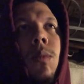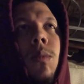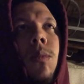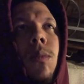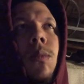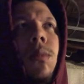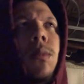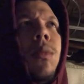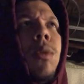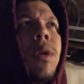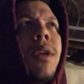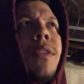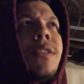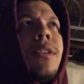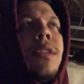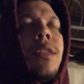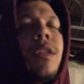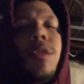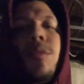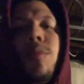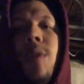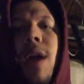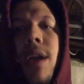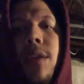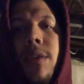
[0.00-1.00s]
the
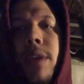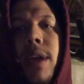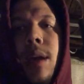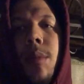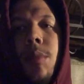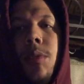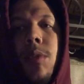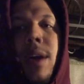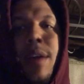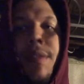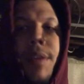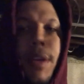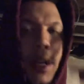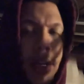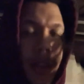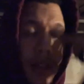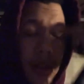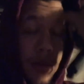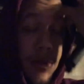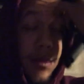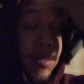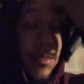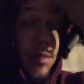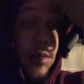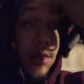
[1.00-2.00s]
throttle cable. I have a
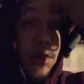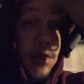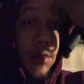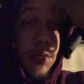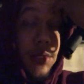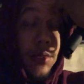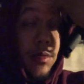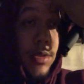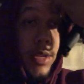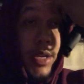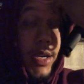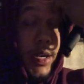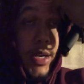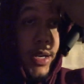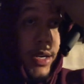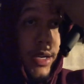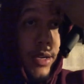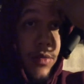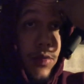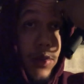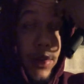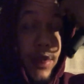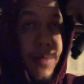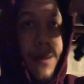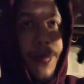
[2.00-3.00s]
custom,
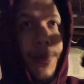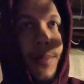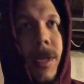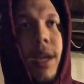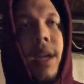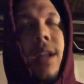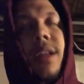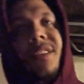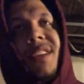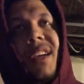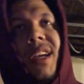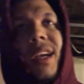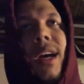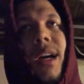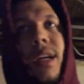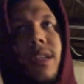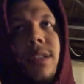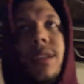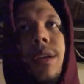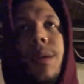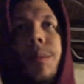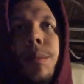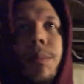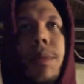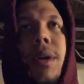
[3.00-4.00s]
it is a
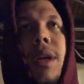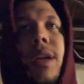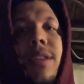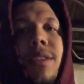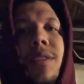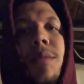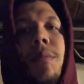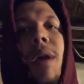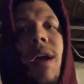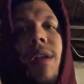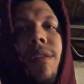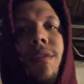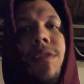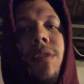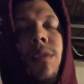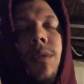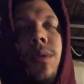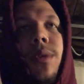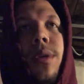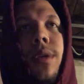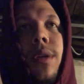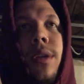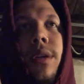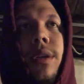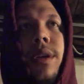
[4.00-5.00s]
custom, but it's meant
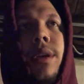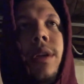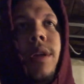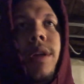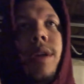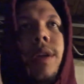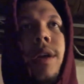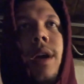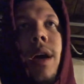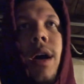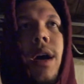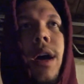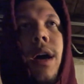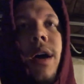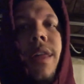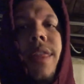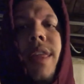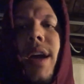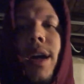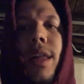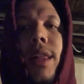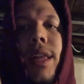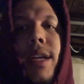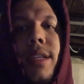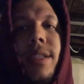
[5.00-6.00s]
for the
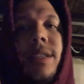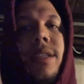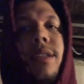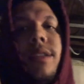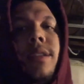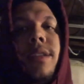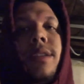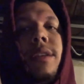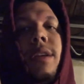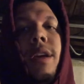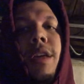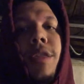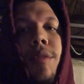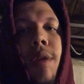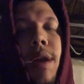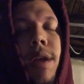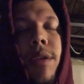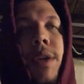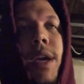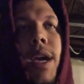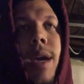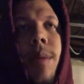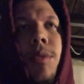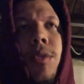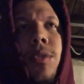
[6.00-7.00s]
LS. It's a throttle
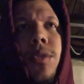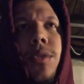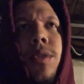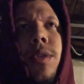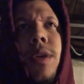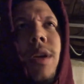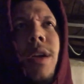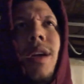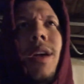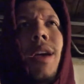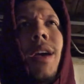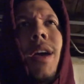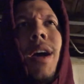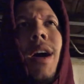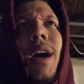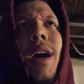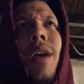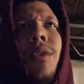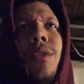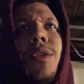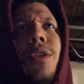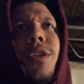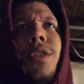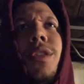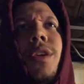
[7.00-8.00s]
cable. I
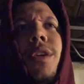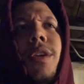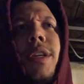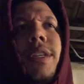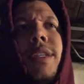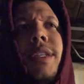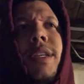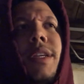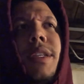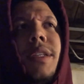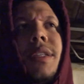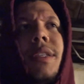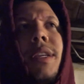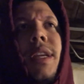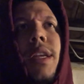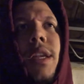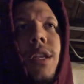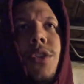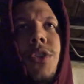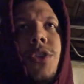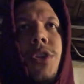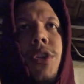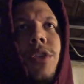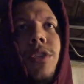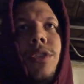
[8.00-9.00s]
ordered 36
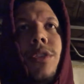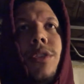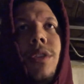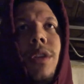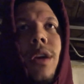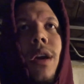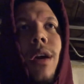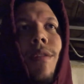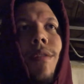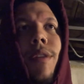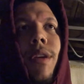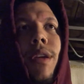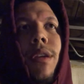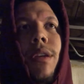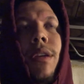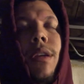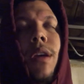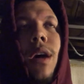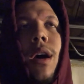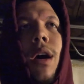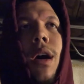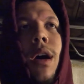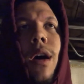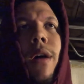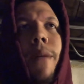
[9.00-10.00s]
inches of it.
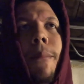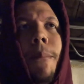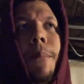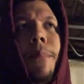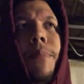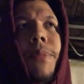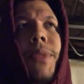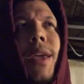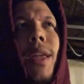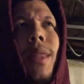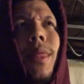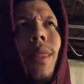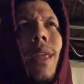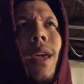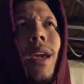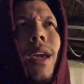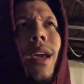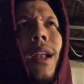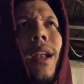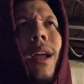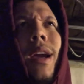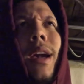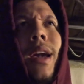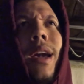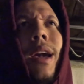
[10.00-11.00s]
And
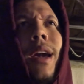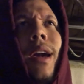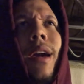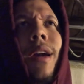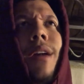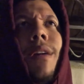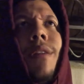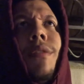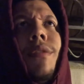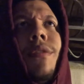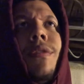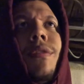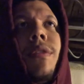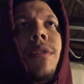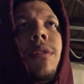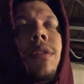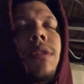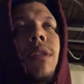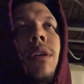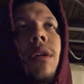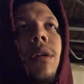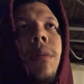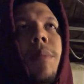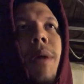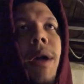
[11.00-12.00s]
then I have
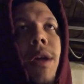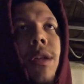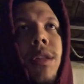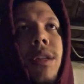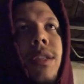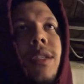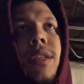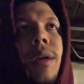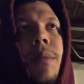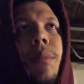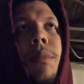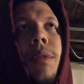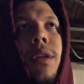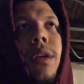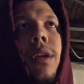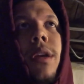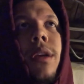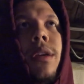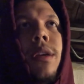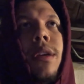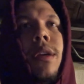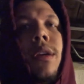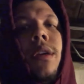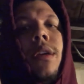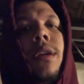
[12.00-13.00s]
the pedal assembly.
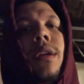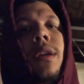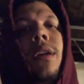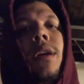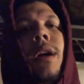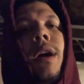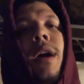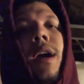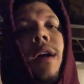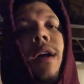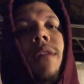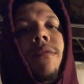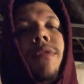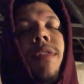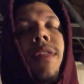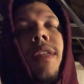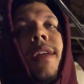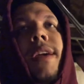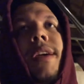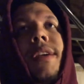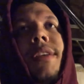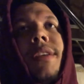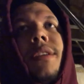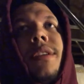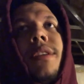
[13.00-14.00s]
I have
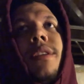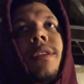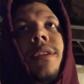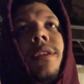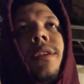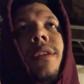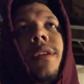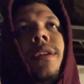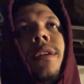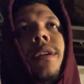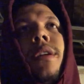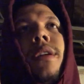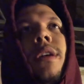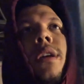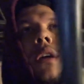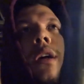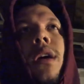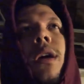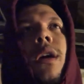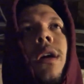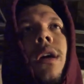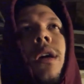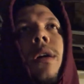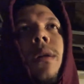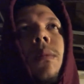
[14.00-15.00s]
this.
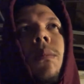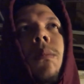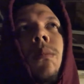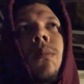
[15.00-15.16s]
I